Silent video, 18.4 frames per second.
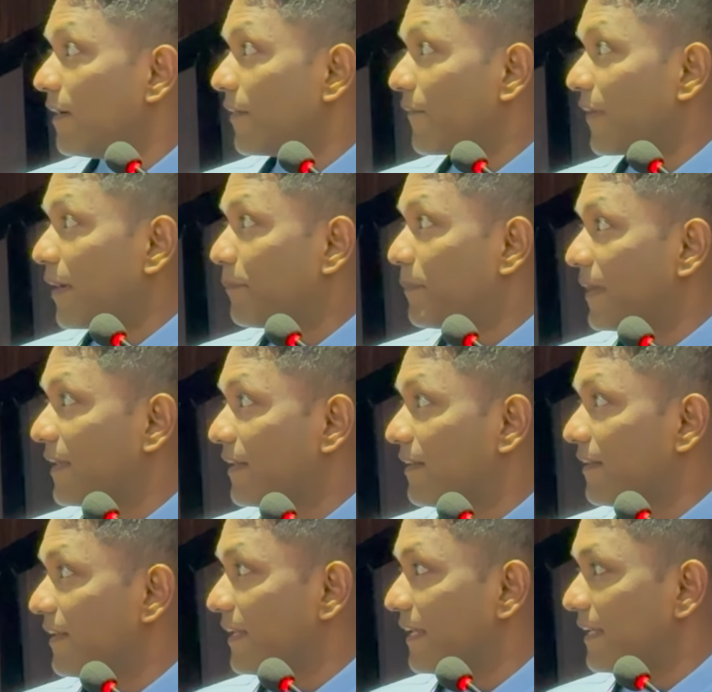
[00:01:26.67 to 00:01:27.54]

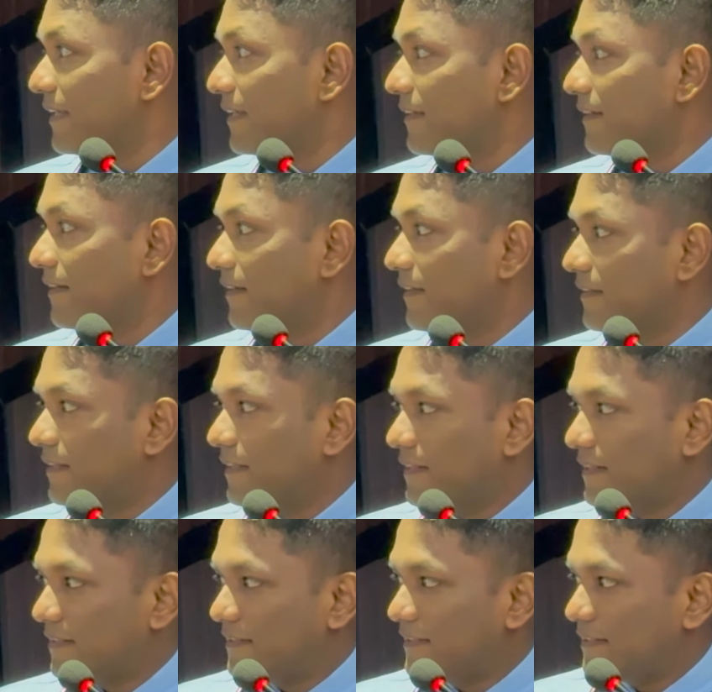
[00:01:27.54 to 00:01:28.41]
rapidly
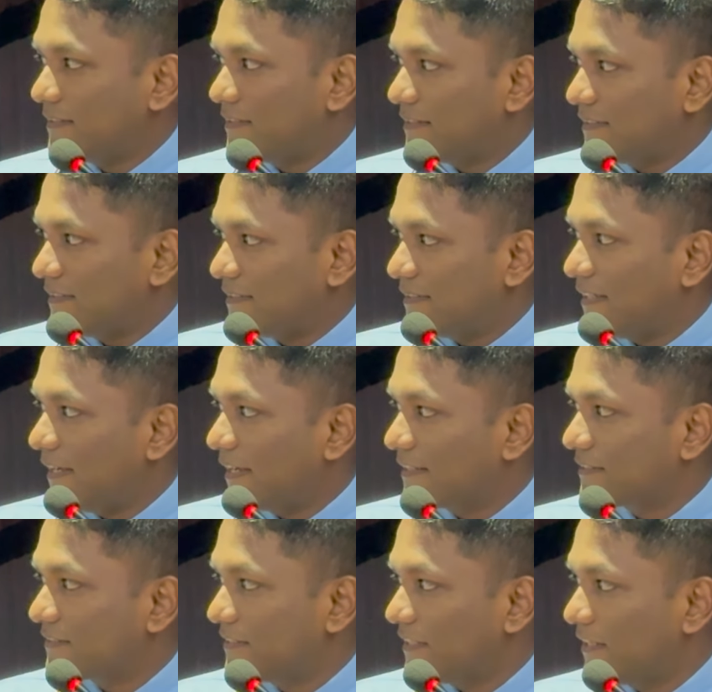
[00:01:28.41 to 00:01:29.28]
the
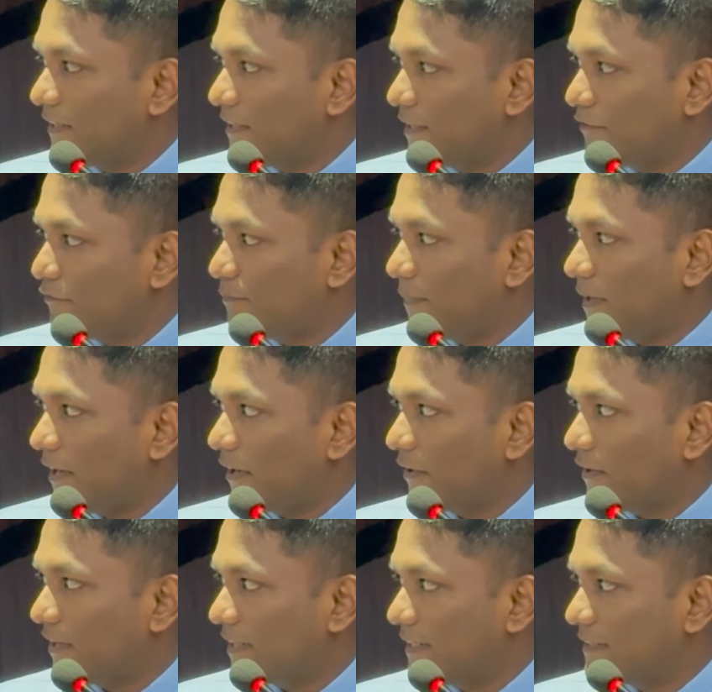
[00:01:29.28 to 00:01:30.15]
extent of
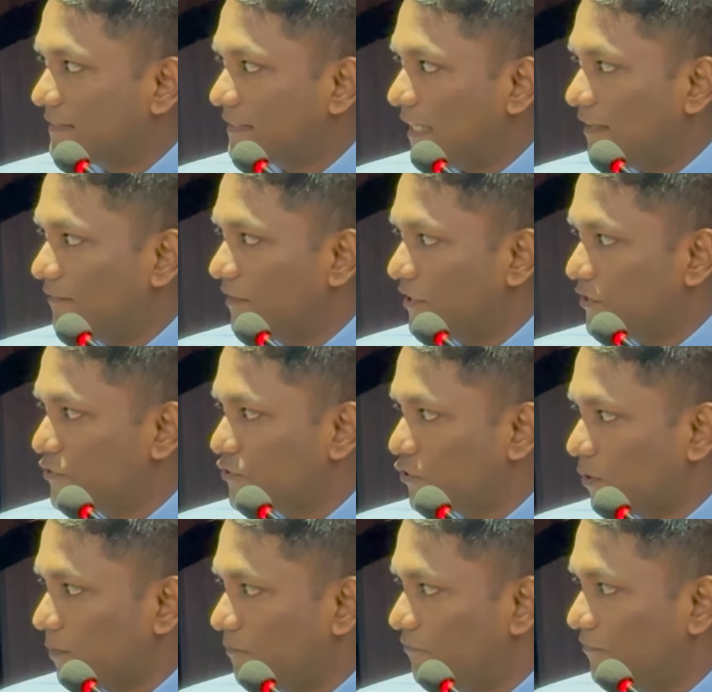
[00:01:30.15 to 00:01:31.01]
myocardial salvage
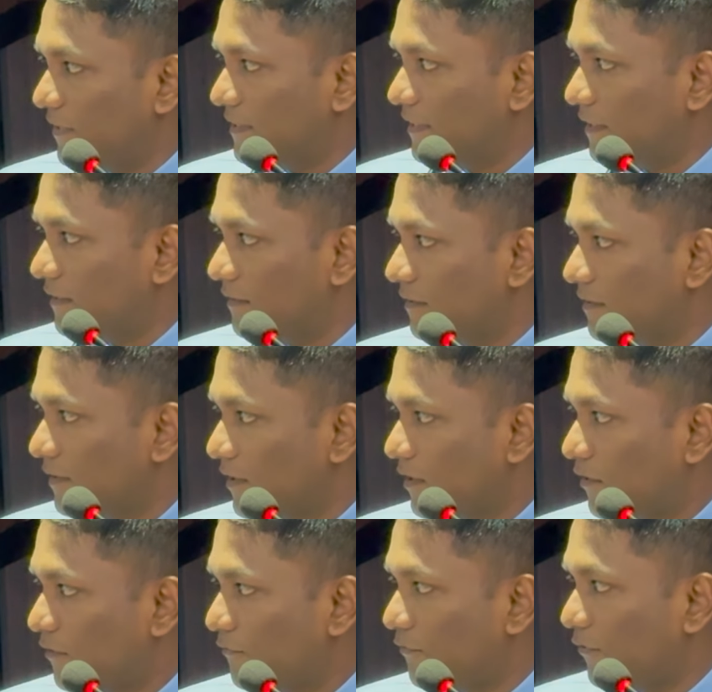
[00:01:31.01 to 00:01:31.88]
drop within
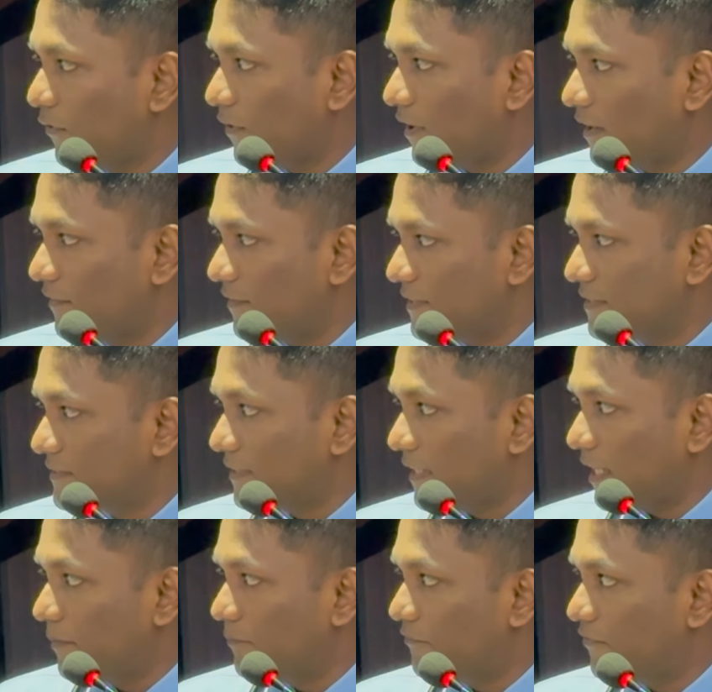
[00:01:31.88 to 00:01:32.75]
4 hours
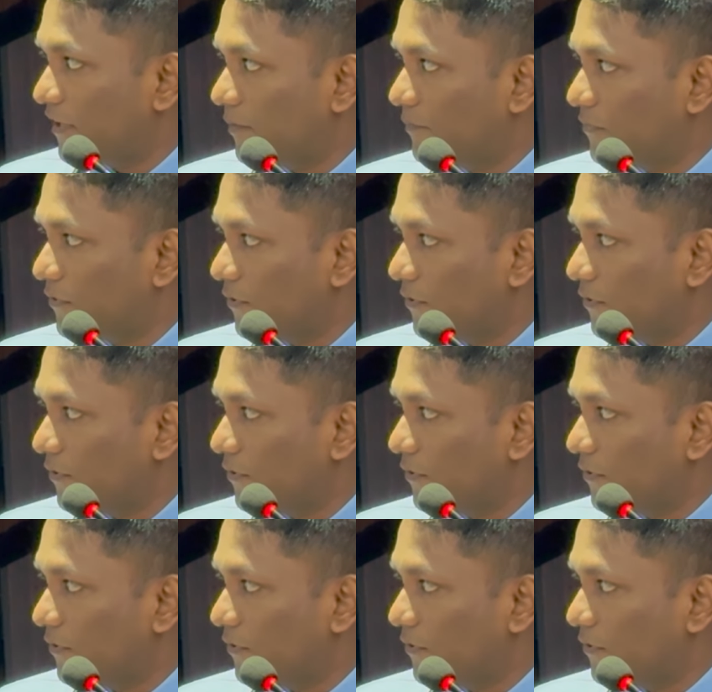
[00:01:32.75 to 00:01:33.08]
time frame.